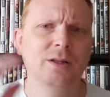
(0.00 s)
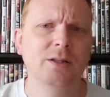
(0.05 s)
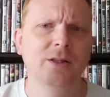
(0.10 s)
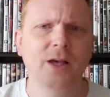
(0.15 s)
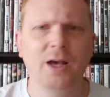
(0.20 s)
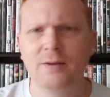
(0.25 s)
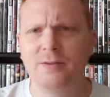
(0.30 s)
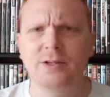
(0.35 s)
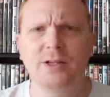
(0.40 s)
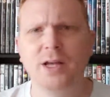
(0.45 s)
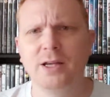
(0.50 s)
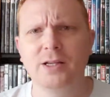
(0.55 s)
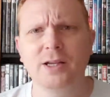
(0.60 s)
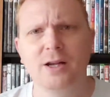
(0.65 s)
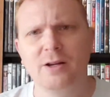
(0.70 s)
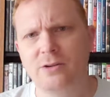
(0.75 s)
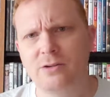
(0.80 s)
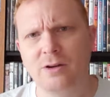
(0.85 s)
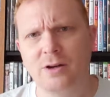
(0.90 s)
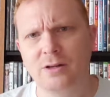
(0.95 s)
They have to take
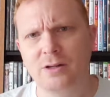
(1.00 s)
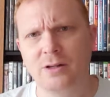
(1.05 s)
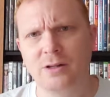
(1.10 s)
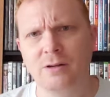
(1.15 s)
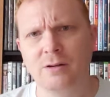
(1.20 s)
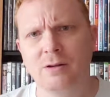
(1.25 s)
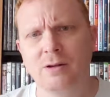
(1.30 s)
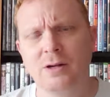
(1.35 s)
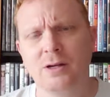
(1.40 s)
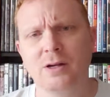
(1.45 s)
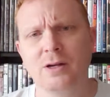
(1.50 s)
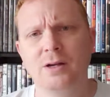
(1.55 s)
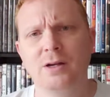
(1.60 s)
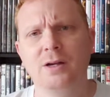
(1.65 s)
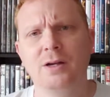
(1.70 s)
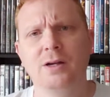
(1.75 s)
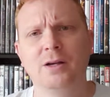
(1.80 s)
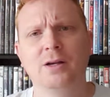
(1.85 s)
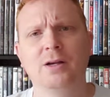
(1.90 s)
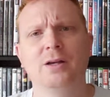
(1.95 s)
down a drug dealer.
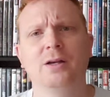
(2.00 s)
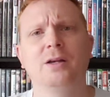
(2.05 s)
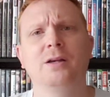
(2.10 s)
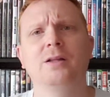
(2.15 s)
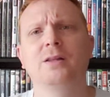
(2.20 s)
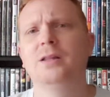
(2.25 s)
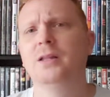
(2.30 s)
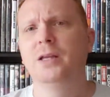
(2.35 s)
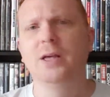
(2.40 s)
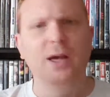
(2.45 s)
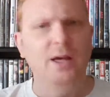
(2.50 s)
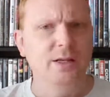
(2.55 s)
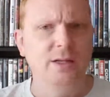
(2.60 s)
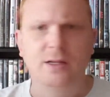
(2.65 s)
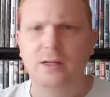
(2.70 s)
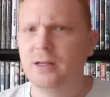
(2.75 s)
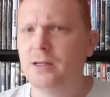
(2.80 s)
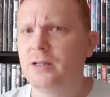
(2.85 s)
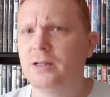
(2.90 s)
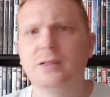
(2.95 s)
The end.
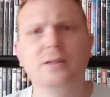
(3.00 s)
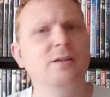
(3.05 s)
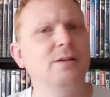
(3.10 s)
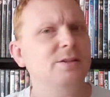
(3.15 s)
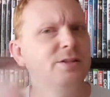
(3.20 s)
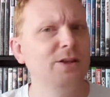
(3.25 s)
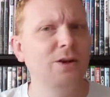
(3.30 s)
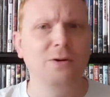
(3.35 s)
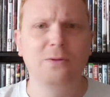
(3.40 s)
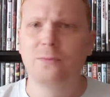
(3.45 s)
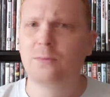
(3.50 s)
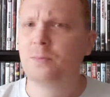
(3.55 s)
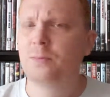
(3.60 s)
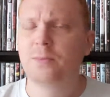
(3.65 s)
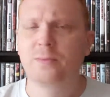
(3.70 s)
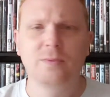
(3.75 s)
There's no,